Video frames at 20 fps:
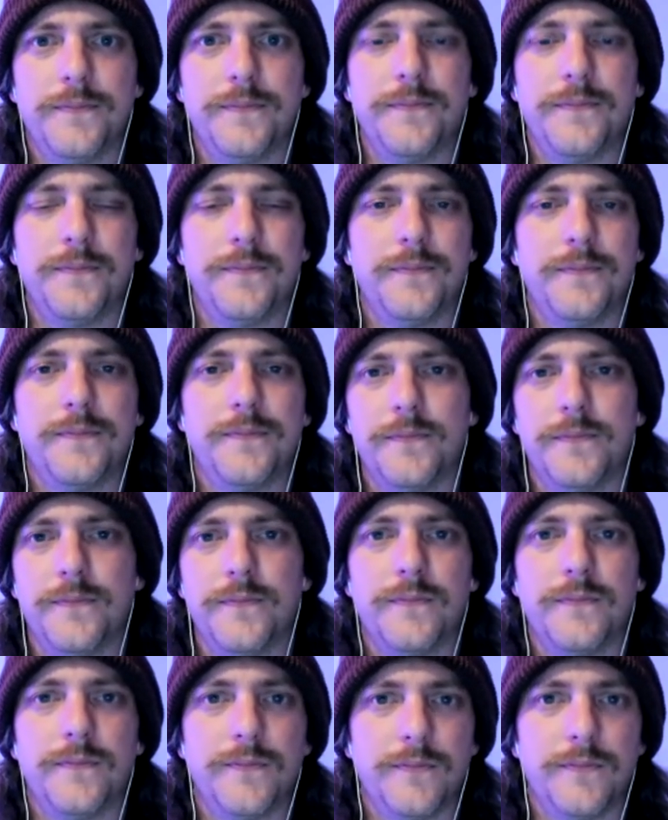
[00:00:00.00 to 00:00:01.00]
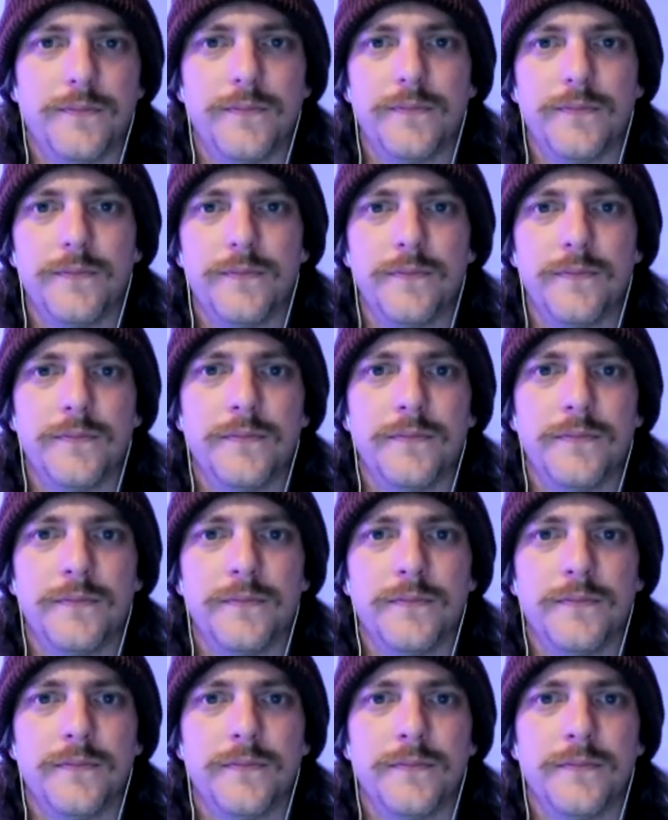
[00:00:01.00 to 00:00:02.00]

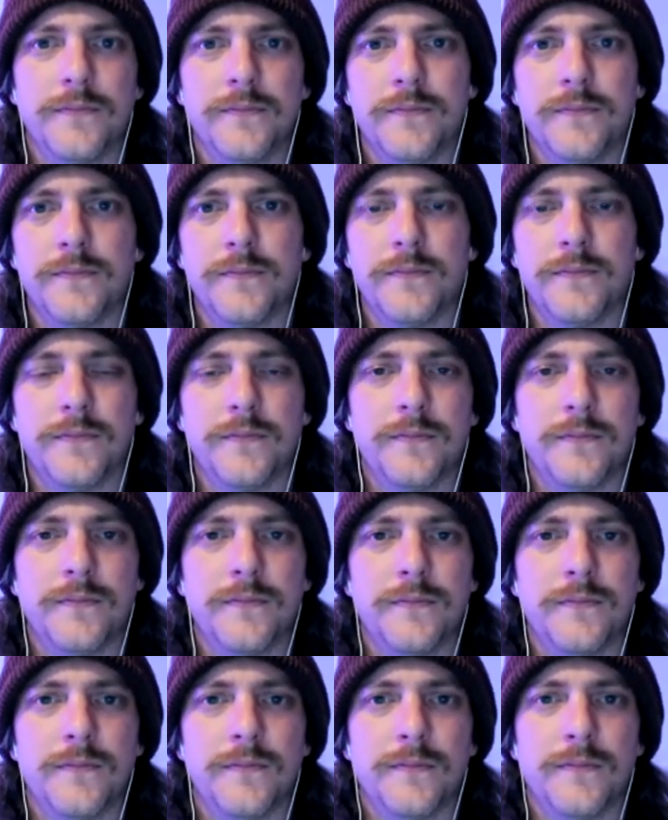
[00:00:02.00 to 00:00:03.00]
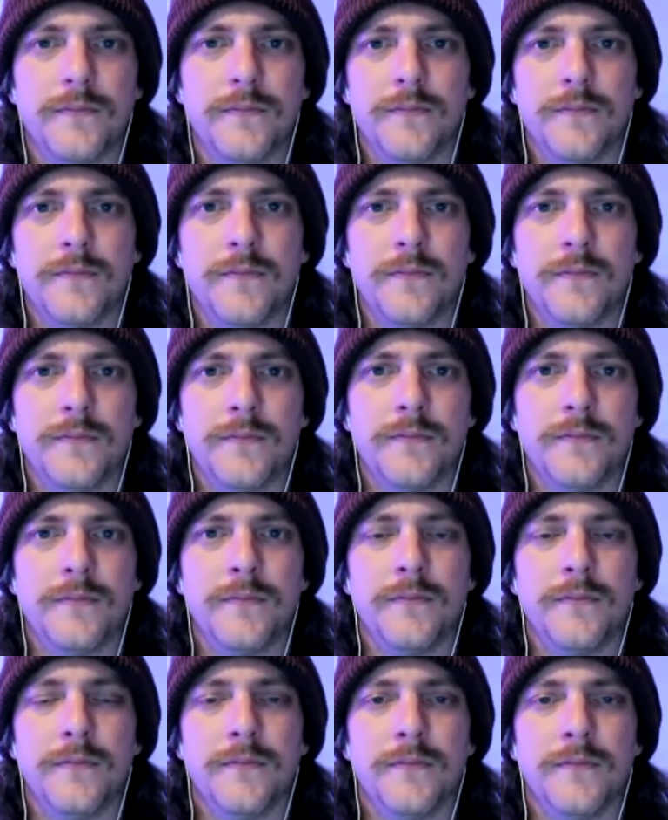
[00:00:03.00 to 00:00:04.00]

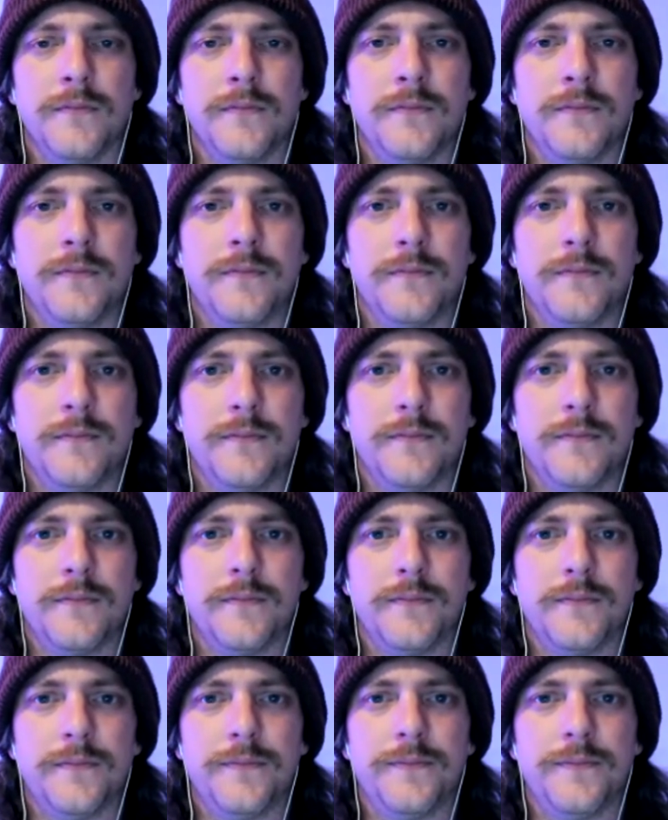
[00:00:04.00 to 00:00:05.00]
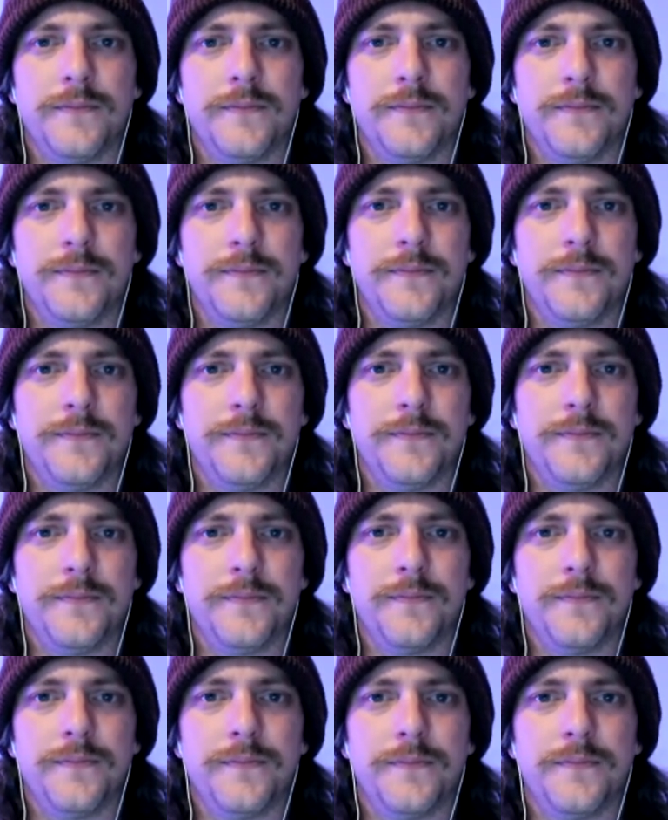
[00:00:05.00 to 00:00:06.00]

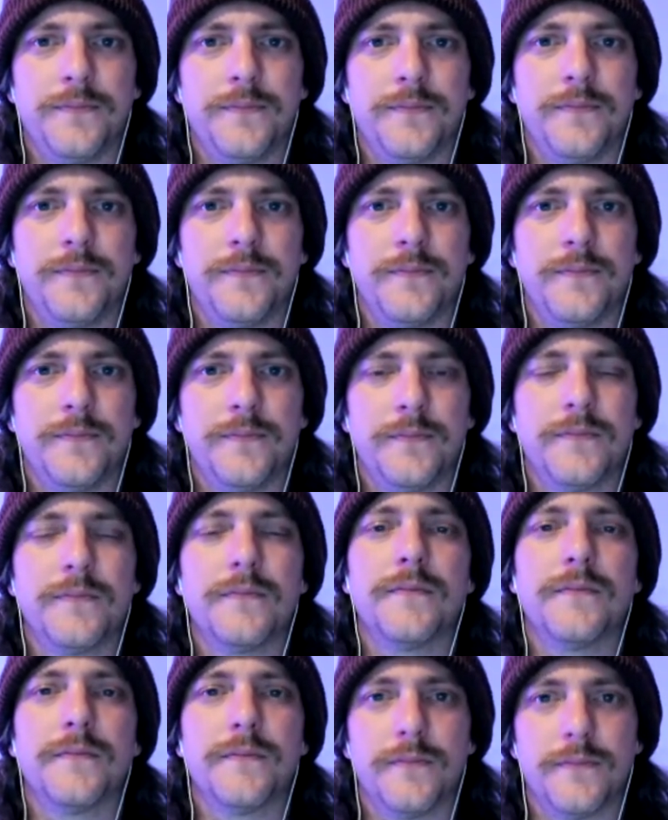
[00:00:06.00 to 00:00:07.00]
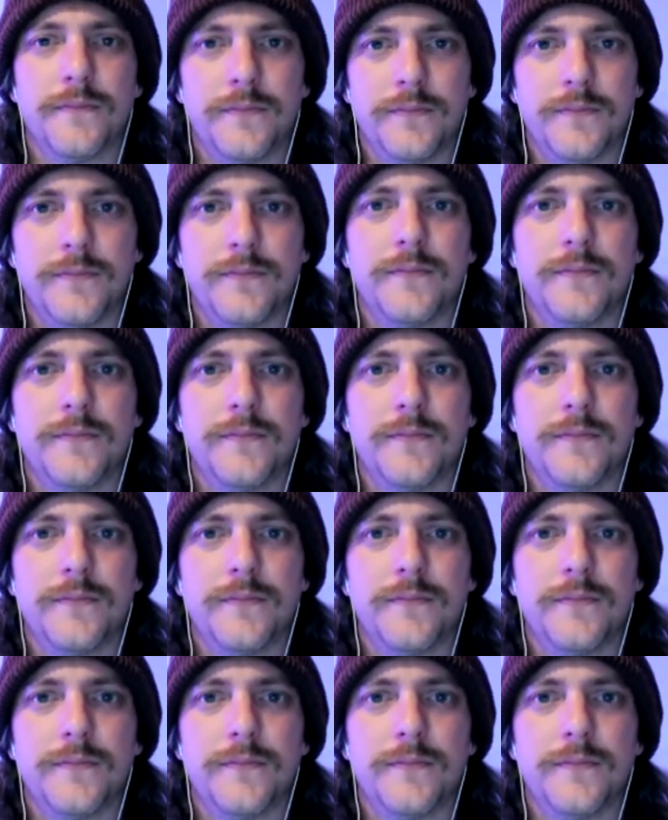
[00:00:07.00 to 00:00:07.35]
No words are spoken by the person on screen.